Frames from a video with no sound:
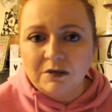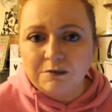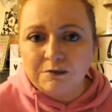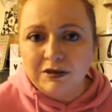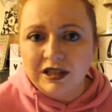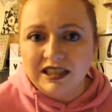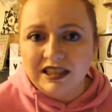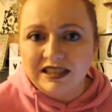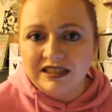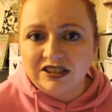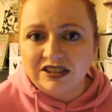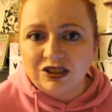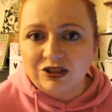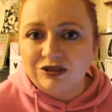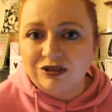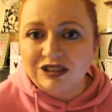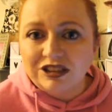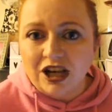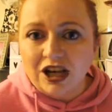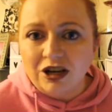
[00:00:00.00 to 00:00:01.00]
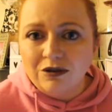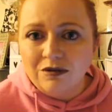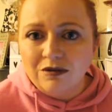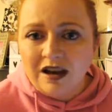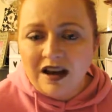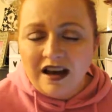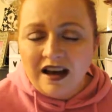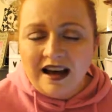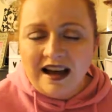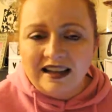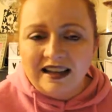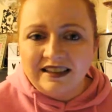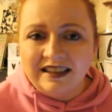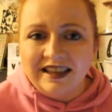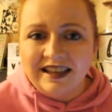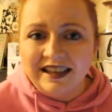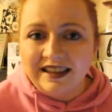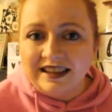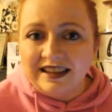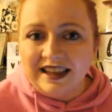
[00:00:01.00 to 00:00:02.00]
please do so and
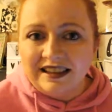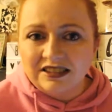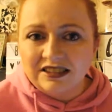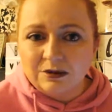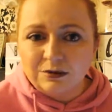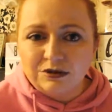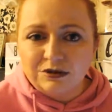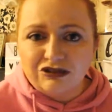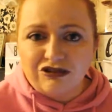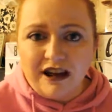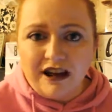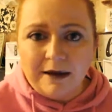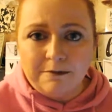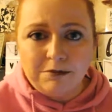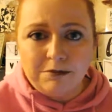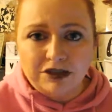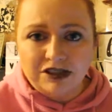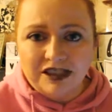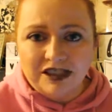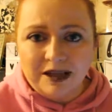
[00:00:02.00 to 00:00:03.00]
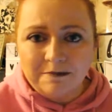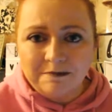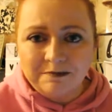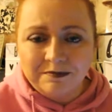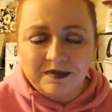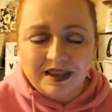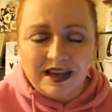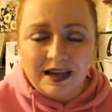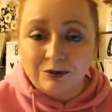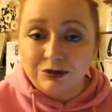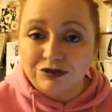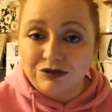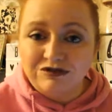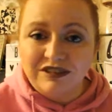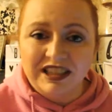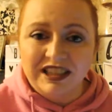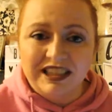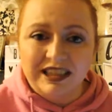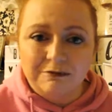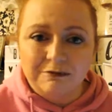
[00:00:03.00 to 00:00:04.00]
hit that subscribe button. I would
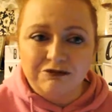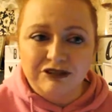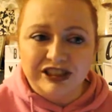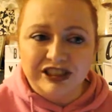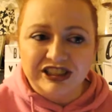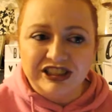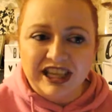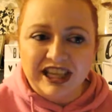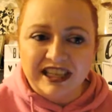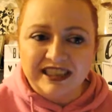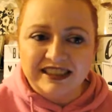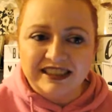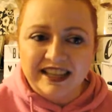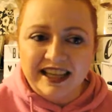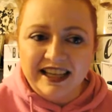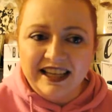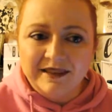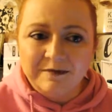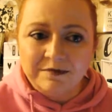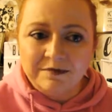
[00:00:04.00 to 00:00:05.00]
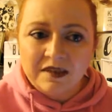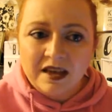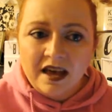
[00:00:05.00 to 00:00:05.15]
really appreciate it.